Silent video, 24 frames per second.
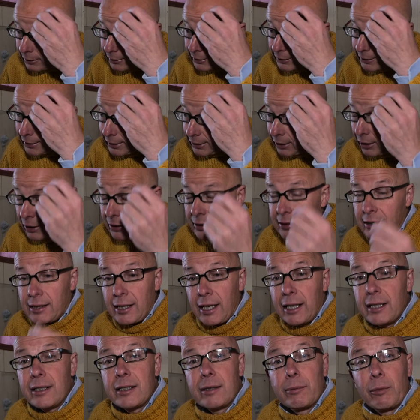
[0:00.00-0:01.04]
it's a nice
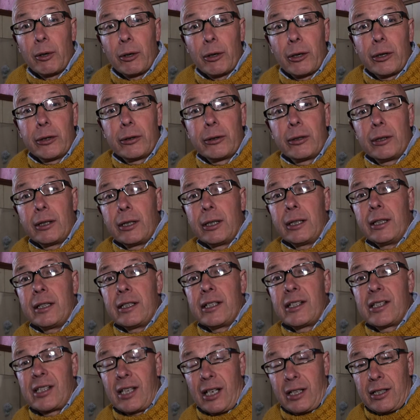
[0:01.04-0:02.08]
day tomorrow,
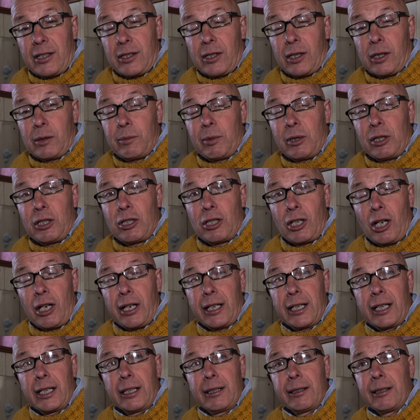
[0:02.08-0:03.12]
sun is going to be
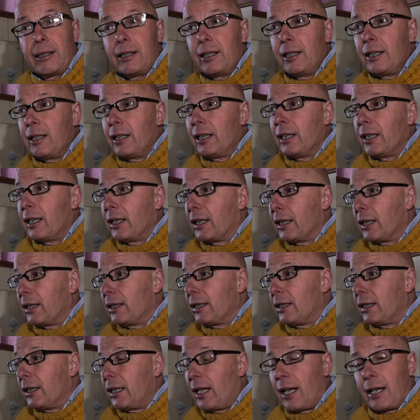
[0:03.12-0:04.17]
shining,
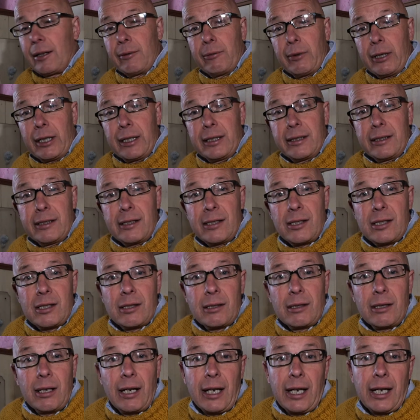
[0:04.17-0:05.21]
light
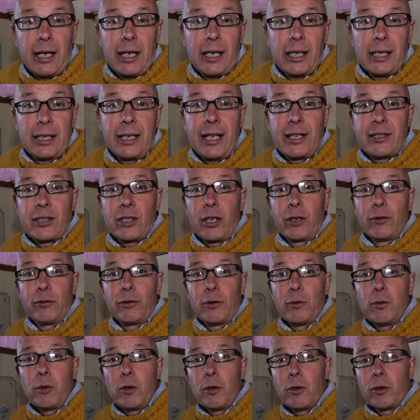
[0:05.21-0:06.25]
winds, let's go
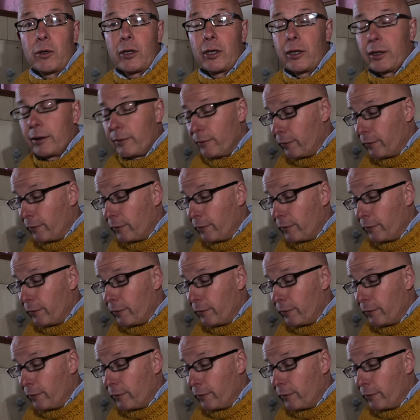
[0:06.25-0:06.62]
for a walk.